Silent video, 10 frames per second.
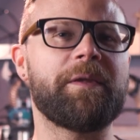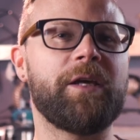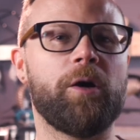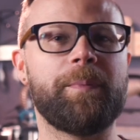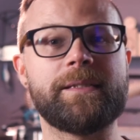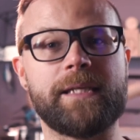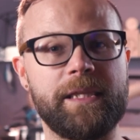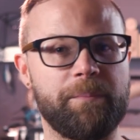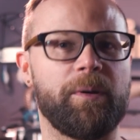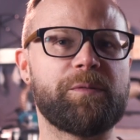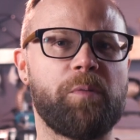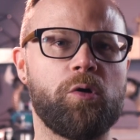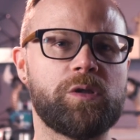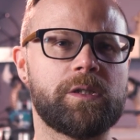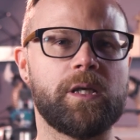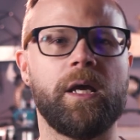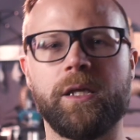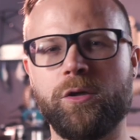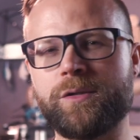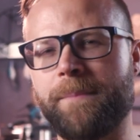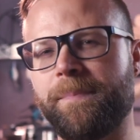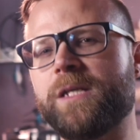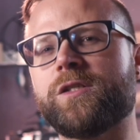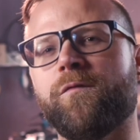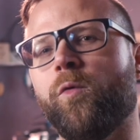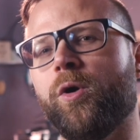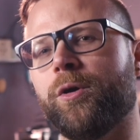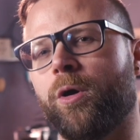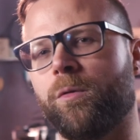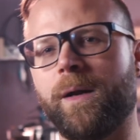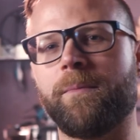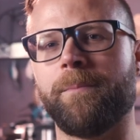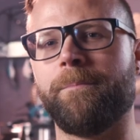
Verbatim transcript: the tailpiece and the bridge posts, use a piece of wood or a rubber